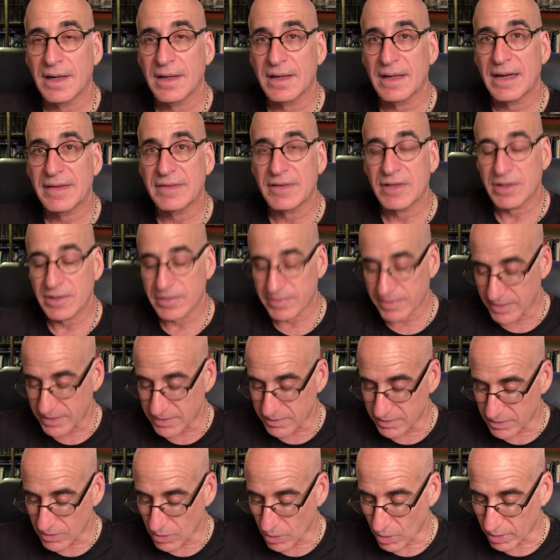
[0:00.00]
have a
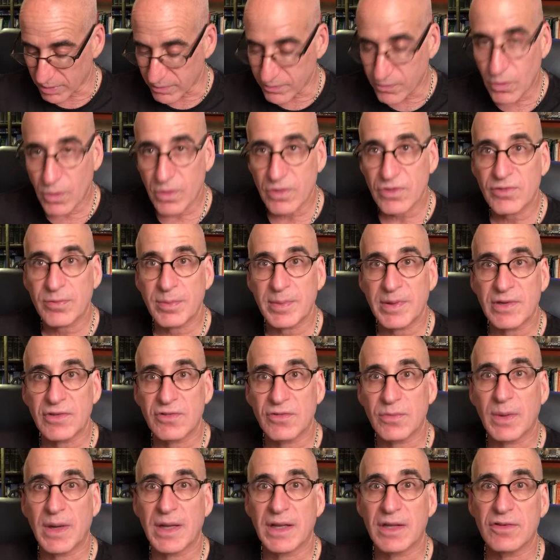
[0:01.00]
career in law enforcement
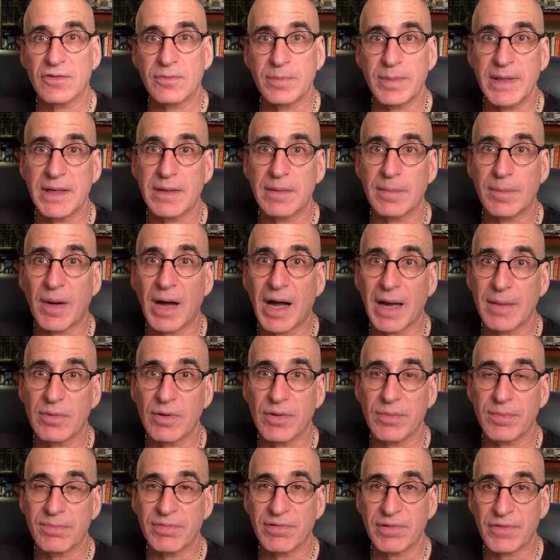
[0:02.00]
as well as being a
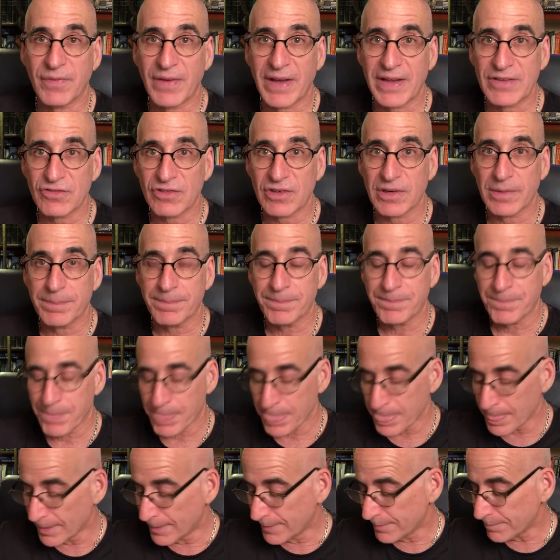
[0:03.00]
Bible professor.
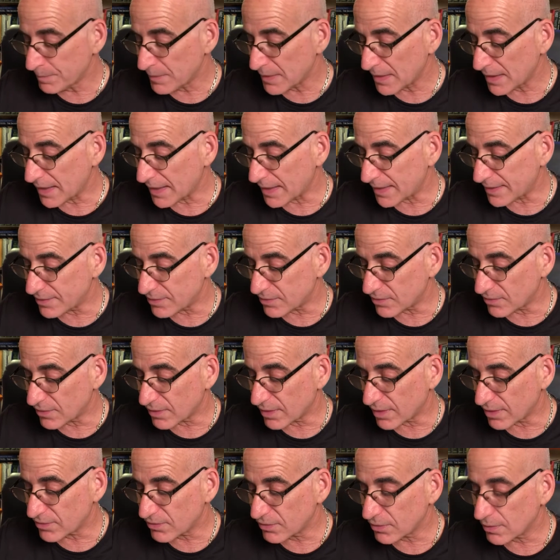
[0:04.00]
And
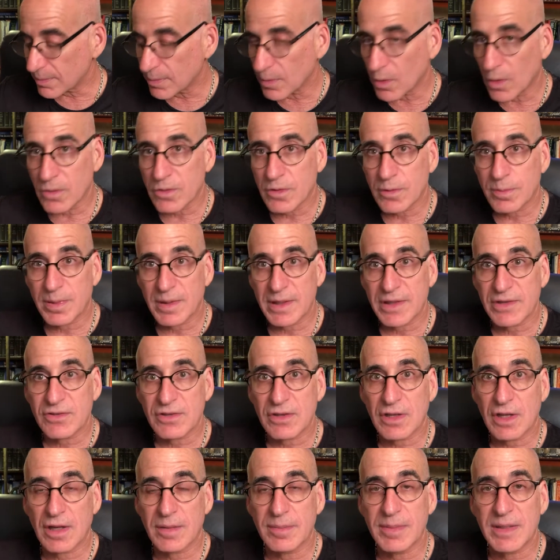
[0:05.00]
so I belong to a police
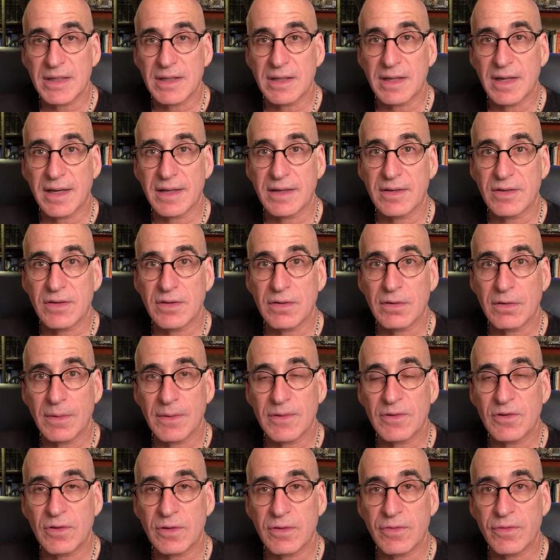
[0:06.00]
club, and we
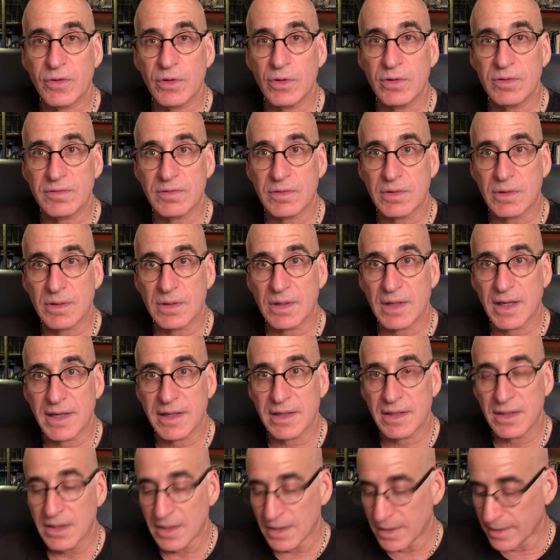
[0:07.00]
went to the funeral,
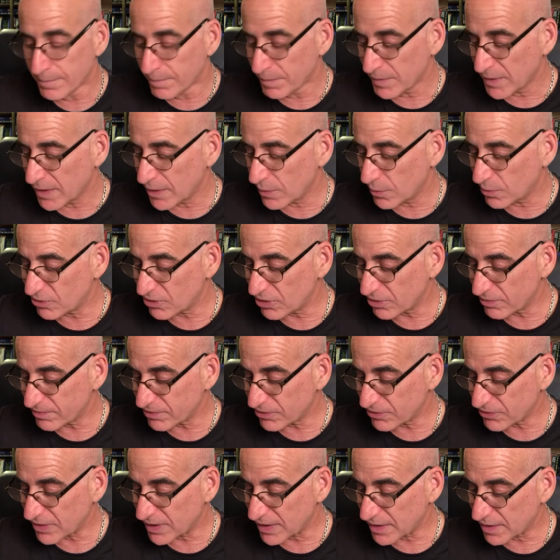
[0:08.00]
and it was
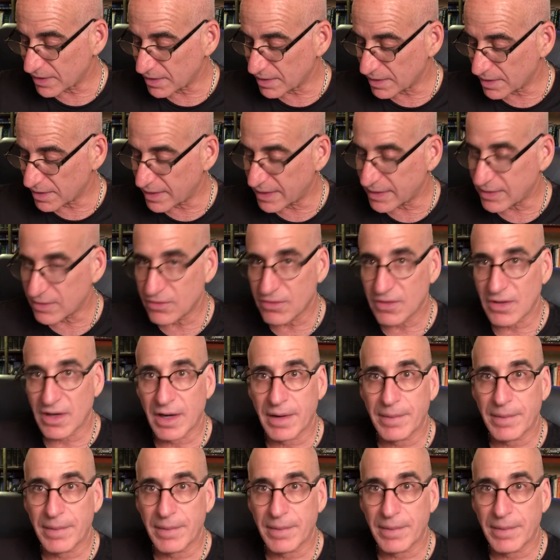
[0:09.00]
interesting that